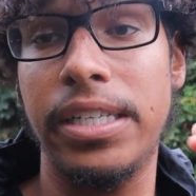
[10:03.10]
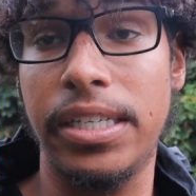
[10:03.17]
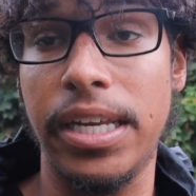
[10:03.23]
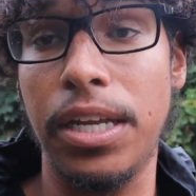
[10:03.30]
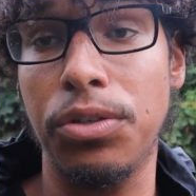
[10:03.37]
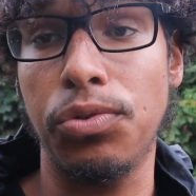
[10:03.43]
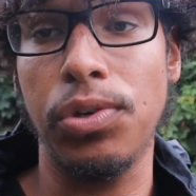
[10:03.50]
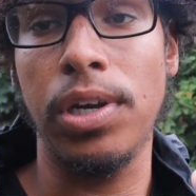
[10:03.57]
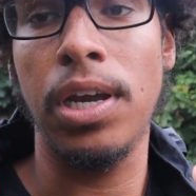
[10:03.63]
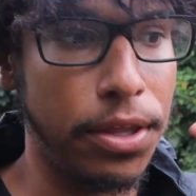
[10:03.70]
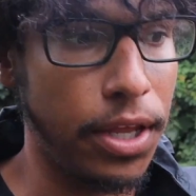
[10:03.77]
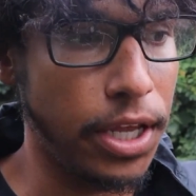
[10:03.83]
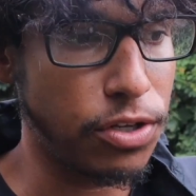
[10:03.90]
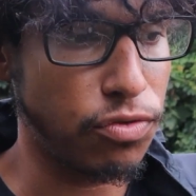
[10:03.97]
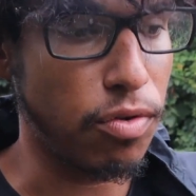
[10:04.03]
century.
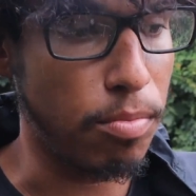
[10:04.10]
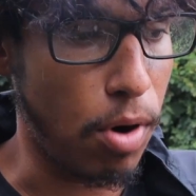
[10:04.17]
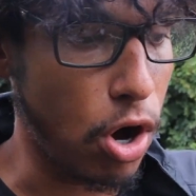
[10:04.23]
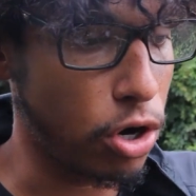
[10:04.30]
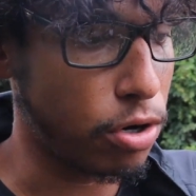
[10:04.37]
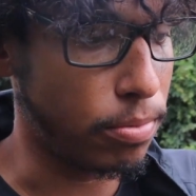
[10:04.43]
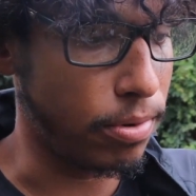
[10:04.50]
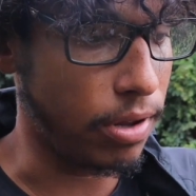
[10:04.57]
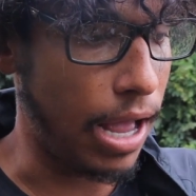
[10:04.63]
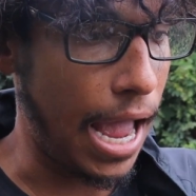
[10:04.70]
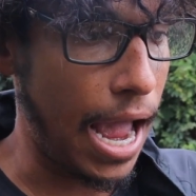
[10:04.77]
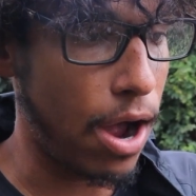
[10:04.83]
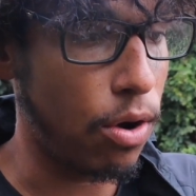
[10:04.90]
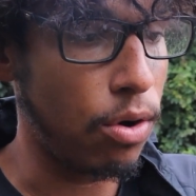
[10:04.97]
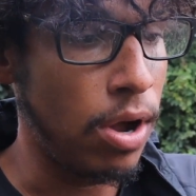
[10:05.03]
It's remarkable
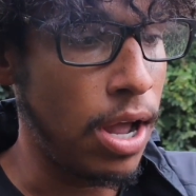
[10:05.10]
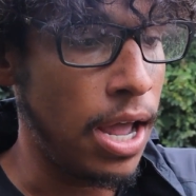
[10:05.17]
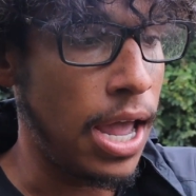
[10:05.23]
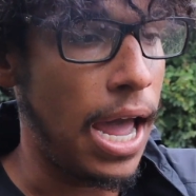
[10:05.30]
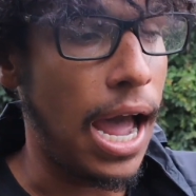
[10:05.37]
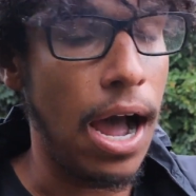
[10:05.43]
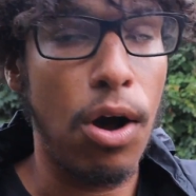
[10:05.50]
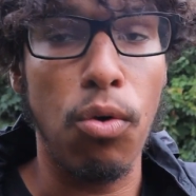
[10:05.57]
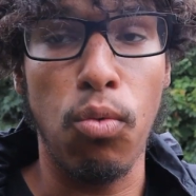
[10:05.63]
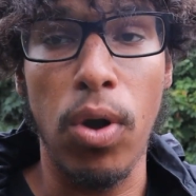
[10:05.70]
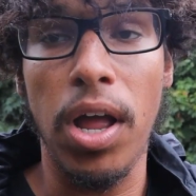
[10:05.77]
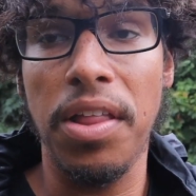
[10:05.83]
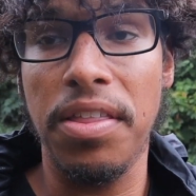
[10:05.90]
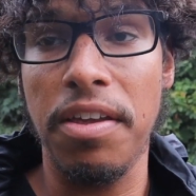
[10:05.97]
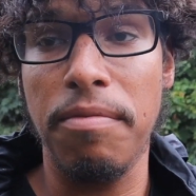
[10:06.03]
how
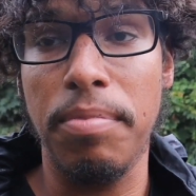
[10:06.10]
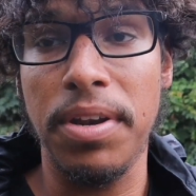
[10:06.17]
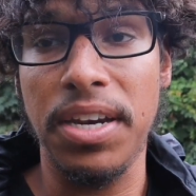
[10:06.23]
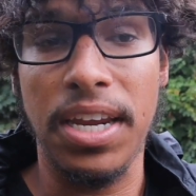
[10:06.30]
well they've been